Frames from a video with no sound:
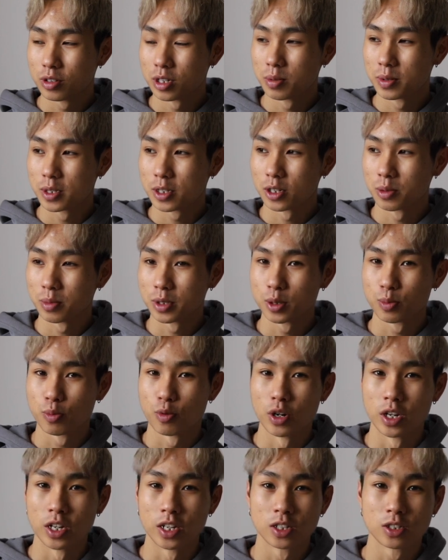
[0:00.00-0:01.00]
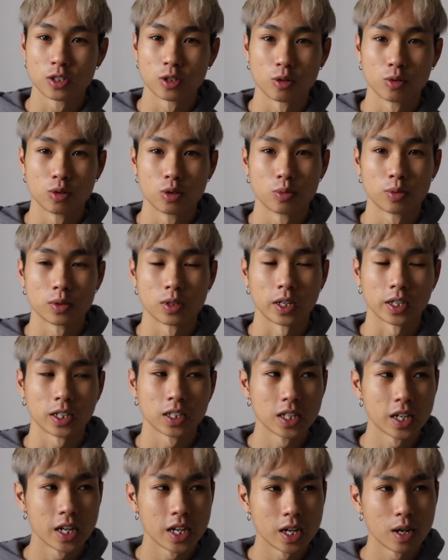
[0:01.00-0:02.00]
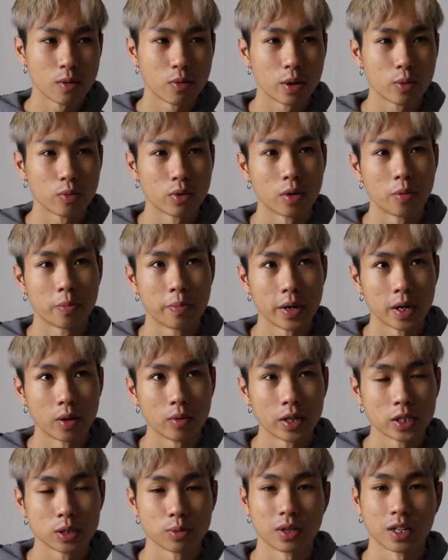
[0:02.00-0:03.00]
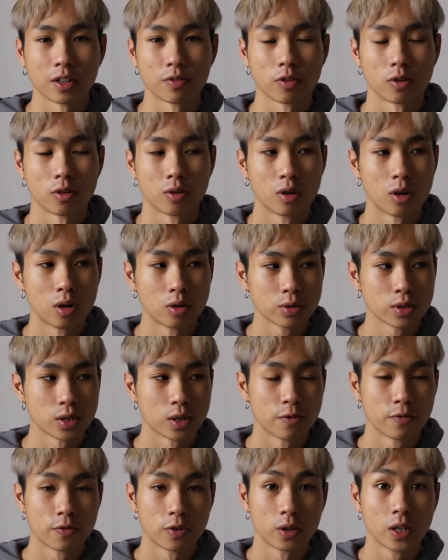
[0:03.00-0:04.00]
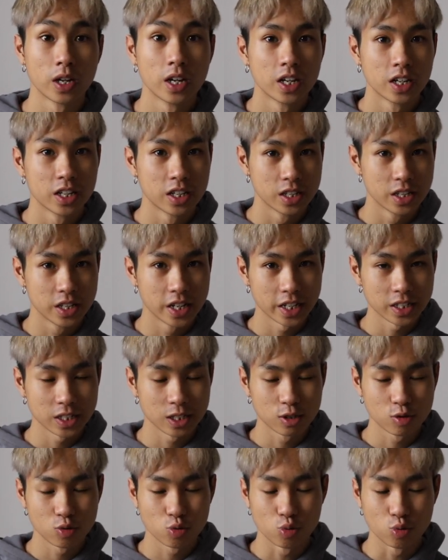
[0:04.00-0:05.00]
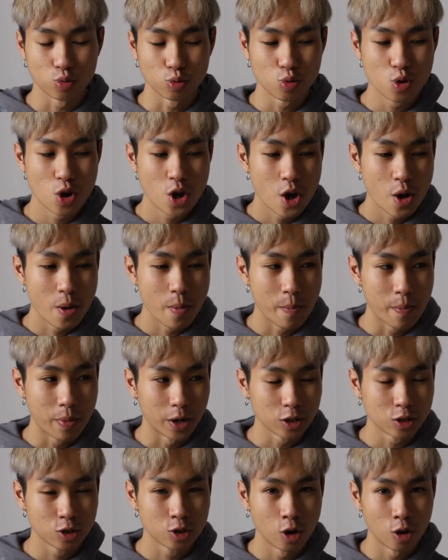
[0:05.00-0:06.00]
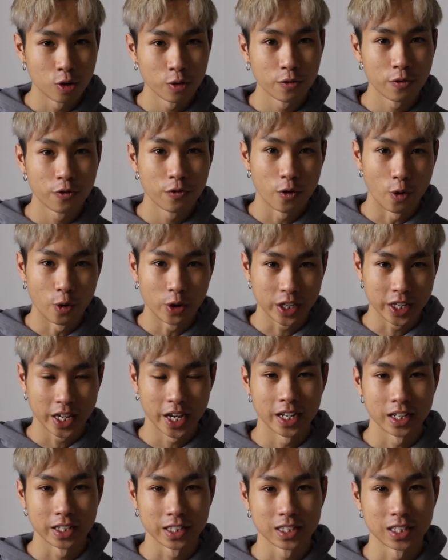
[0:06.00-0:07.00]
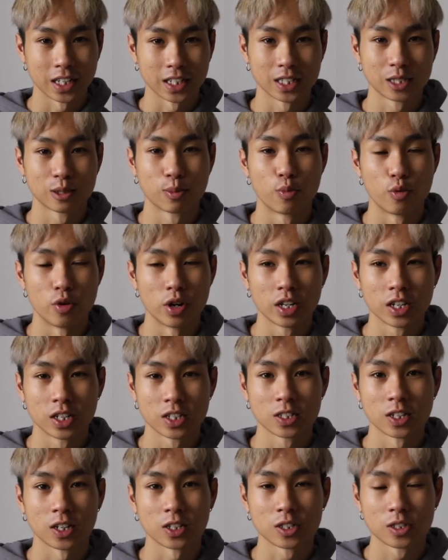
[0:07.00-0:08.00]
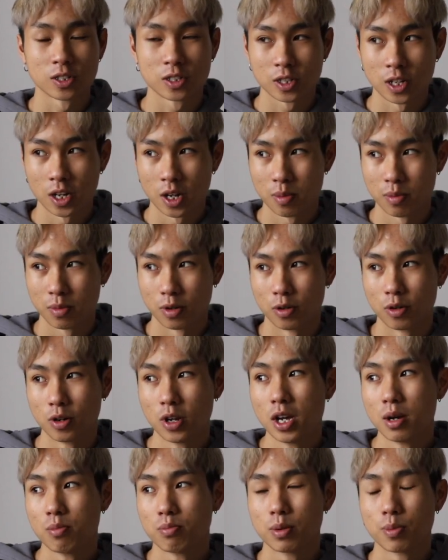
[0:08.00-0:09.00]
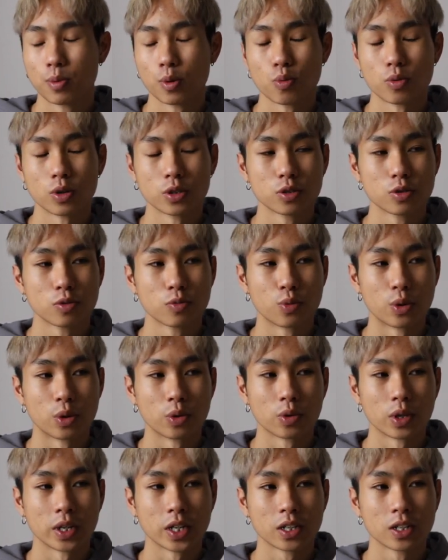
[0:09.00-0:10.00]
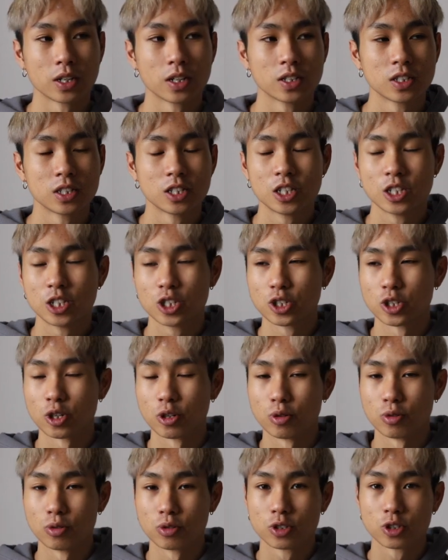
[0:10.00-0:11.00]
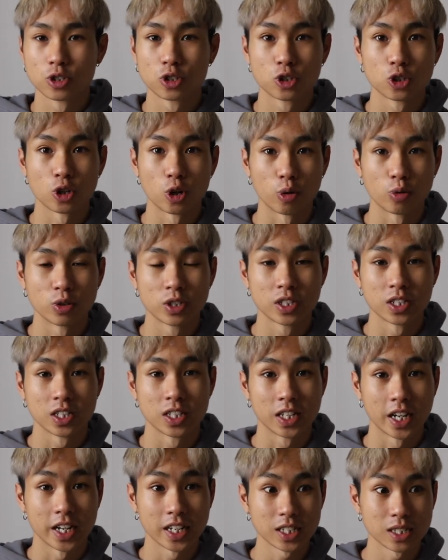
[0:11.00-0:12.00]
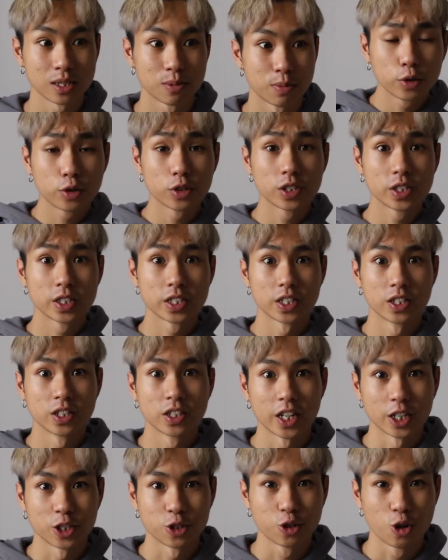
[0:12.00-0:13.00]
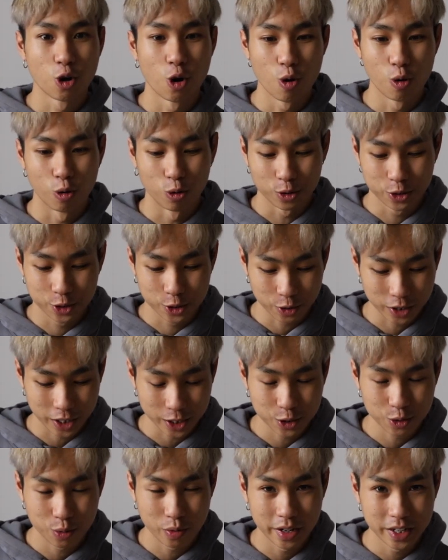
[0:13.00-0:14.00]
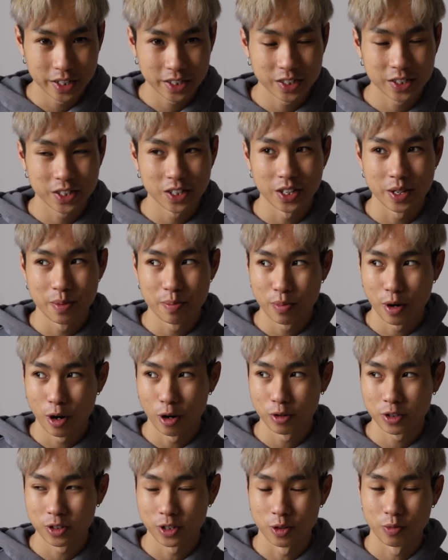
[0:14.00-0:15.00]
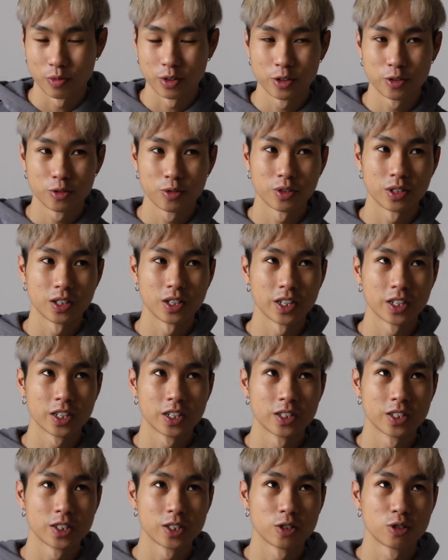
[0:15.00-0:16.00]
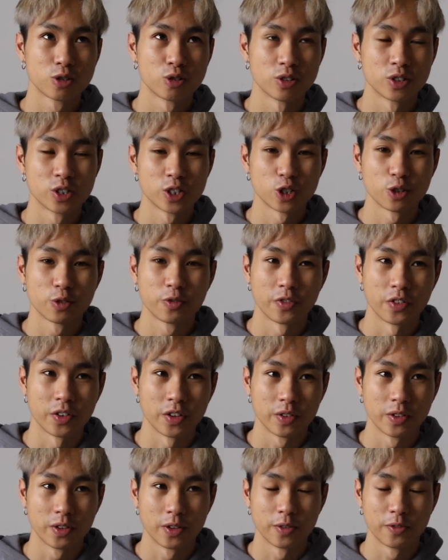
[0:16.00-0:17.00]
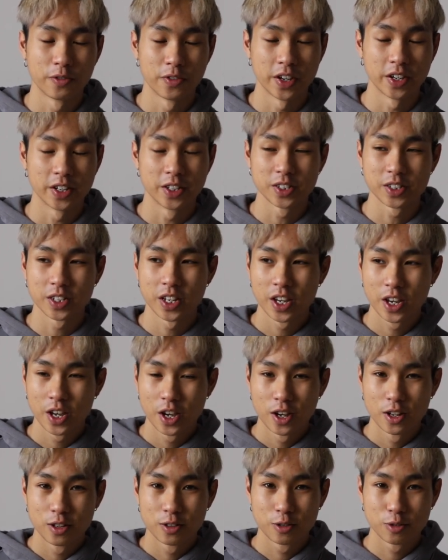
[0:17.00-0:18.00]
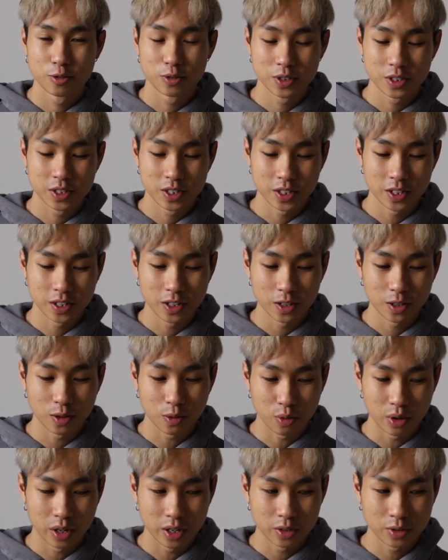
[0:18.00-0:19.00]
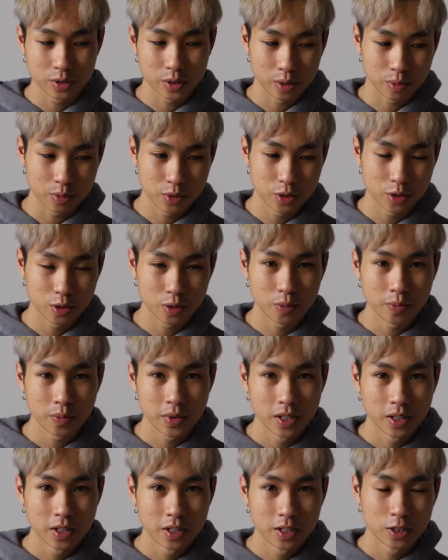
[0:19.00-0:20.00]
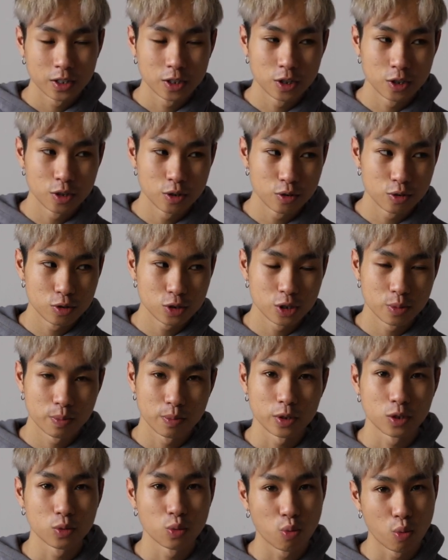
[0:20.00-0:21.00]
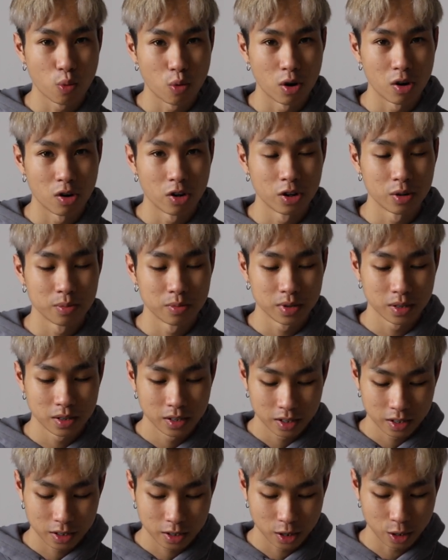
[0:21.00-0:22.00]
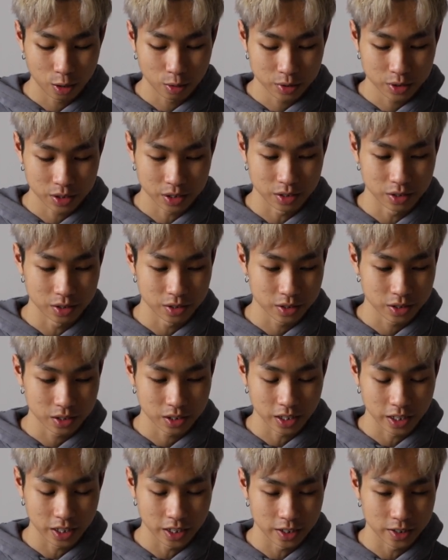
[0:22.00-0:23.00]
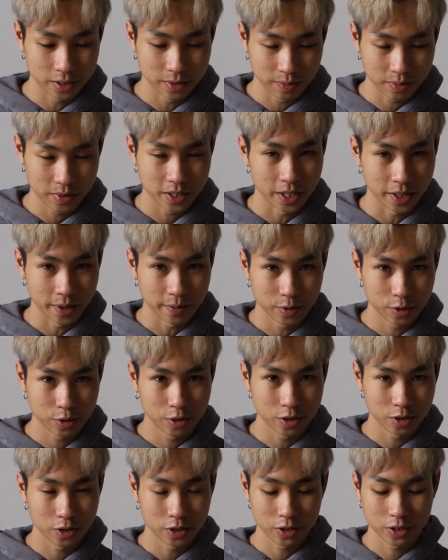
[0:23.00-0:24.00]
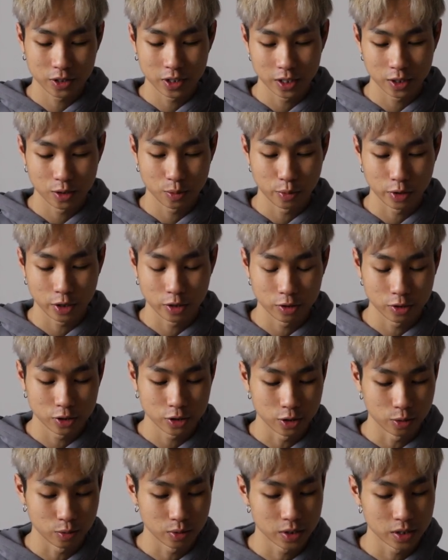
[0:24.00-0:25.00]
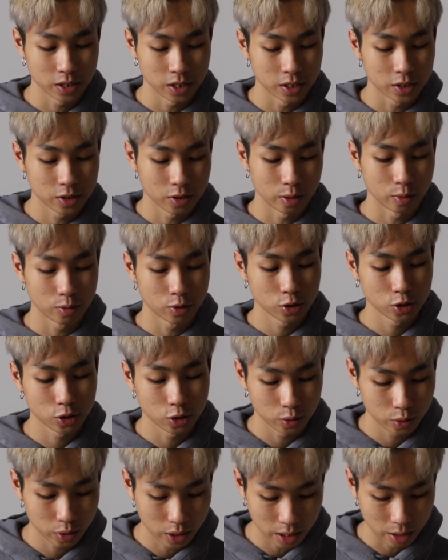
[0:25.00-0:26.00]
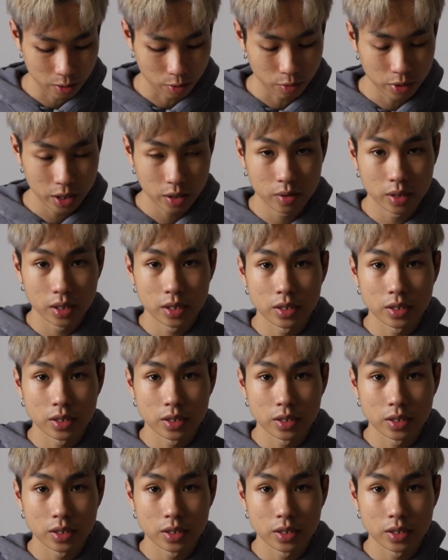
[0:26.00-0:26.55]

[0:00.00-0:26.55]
you tell me it's gonna be spring, so you'll be like, yeah, why wear a beret more like for autumn, fall? Yes, it's true, but don't forget that spring is not summer. People want to wear like t-shirts, shorts, yes, but you can still catch a cold. So that's why it's still important when you like in this transition uh, phase to still wear some, you know, cute but warm clothes, and yeah, you gotta take your precaution with it. So I will just show you how I wear